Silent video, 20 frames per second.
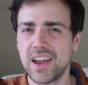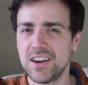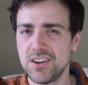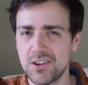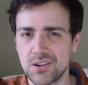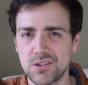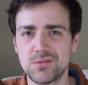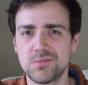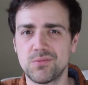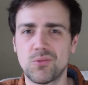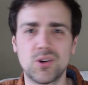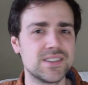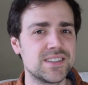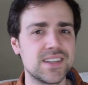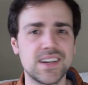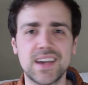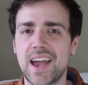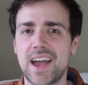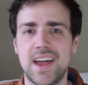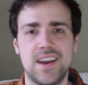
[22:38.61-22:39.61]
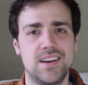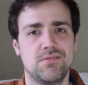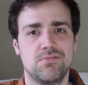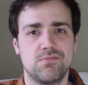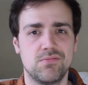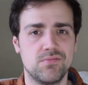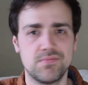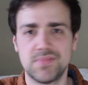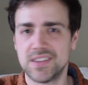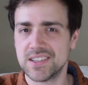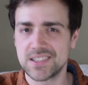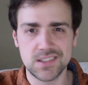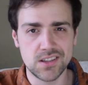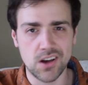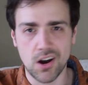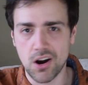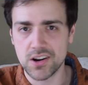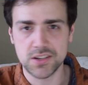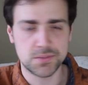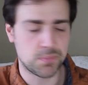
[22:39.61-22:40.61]
You know, once again, this is the
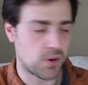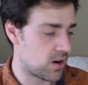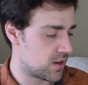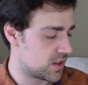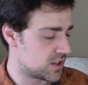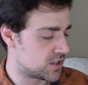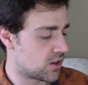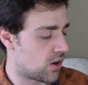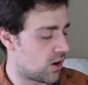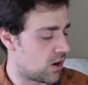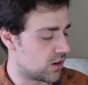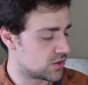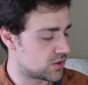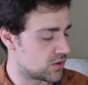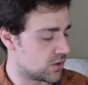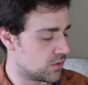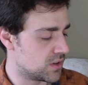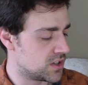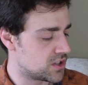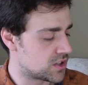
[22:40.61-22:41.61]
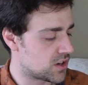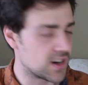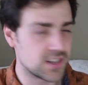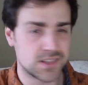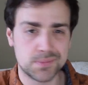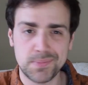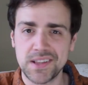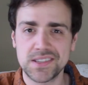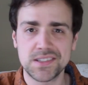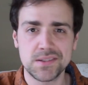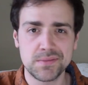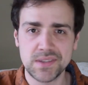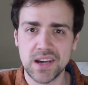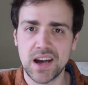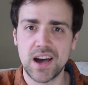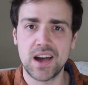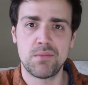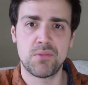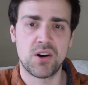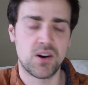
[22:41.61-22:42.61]
hardest part of the song, so we just got to spend some
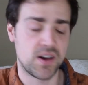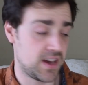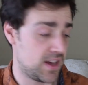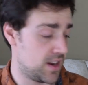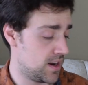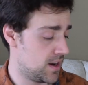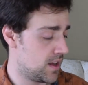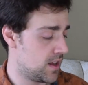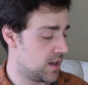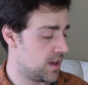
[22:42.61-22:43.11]
time on it